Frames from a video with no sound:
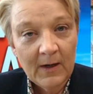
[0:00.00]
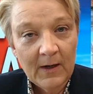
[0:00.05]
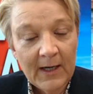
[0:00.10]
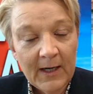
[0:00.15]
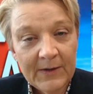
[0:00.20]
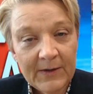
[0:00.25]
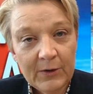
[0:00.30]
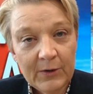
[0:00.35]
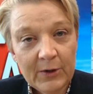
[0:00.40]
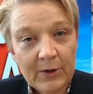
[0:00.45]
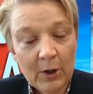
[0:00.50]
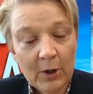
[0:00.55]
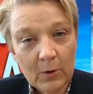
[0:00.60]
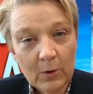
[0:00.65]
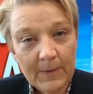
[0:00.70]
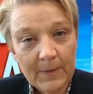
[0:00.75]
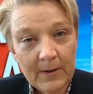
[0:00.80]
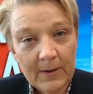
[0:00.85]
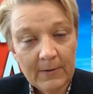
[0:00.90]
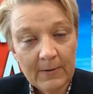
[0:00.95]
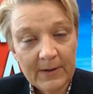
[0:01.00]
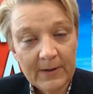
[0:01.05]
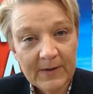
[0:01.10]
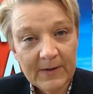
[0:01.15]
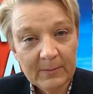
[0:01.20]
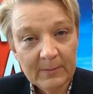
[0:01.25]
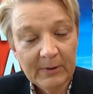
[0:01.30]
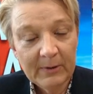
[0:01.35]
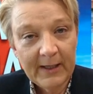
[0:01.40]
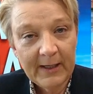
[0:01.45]
As you know, there is a
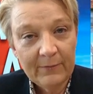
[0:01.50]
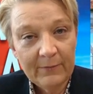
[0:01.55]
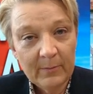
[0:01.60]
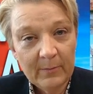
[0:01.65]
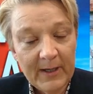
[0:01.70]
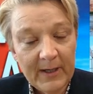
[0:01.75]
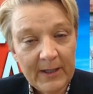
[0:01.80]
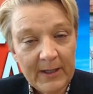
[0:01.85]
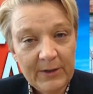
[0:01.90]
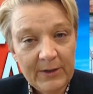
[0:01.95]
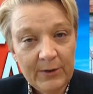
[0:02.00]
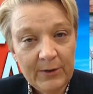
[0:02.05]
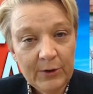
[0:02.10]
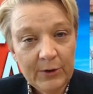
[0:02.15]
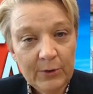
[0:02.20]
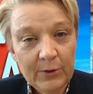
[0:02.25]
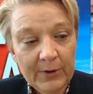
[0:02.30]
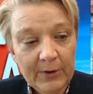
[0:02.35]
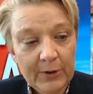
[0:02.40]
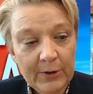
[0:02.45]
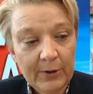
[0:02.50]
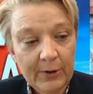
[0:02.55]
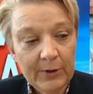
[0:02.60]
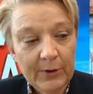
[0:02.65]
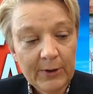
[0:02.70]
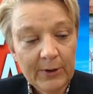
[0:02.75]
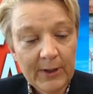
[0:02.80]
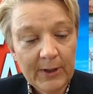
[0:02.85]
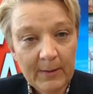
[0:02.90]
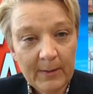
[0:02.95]
plan from ANU to return to
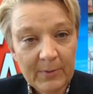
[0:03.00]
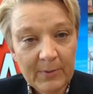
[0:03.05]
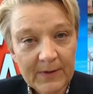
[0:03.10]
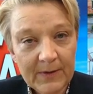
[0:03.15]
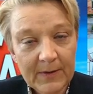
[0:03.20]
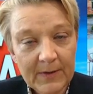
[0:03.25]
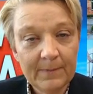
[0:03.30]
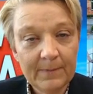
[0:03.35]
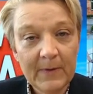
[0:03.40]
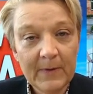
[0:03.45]
campus,